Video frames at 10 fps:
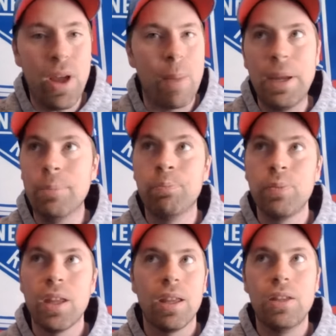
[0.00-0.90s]
I mean,
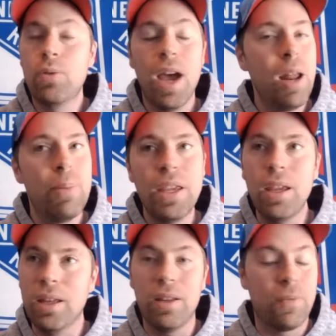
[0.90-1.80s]
you got to be,
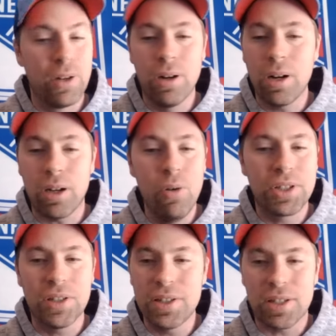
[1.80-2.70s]
if you're a coach
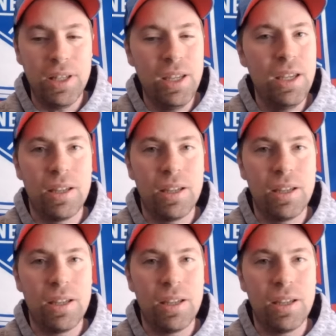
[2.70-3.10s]
in this league,